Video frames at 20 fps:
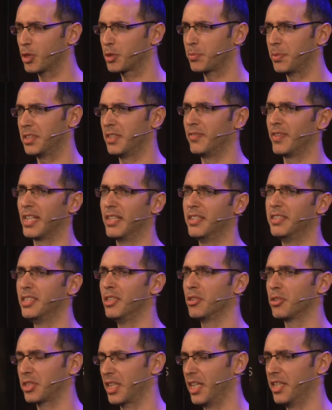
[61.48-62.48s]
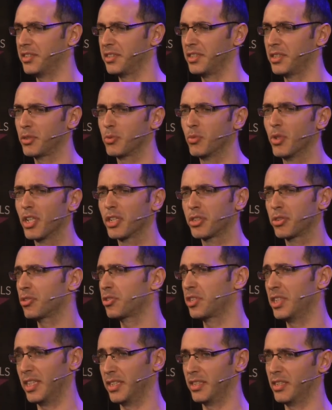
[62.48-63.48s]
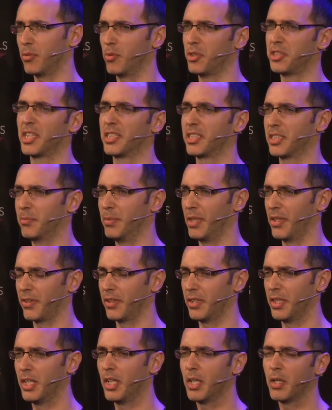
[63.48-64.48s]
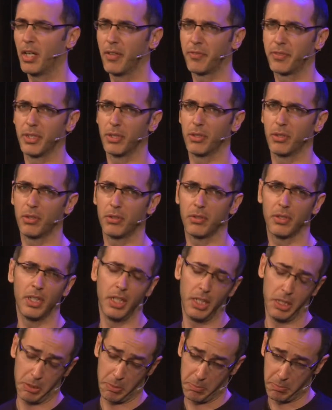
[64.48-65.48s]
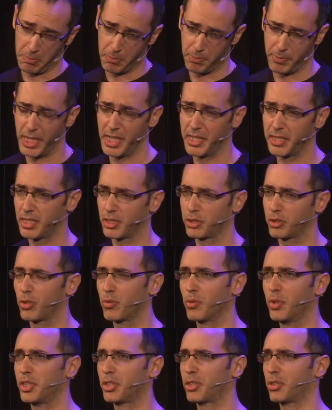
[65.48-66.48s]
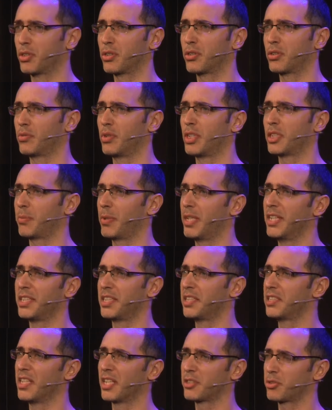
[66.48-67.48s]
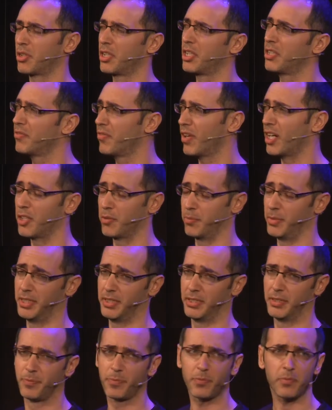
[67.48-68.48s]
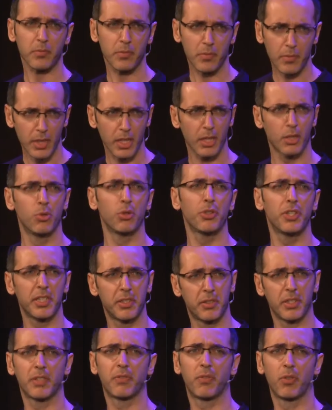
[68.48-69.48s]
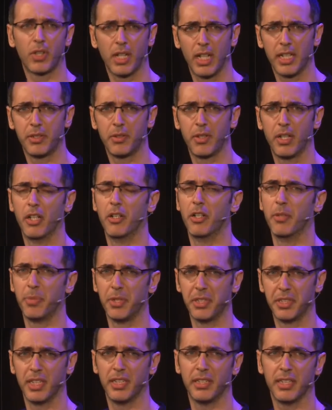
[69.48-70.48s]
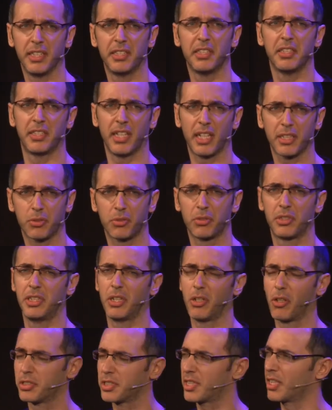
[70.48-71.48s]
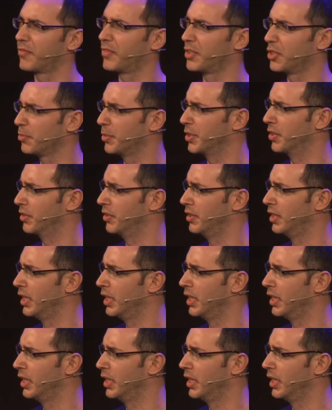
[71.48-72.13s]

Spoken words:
specifically geosciences, were associated with such a myth? After all, man has always sought to explain his natural environment. Could the dreadful Hydra represent a disastrous geological phenomenon?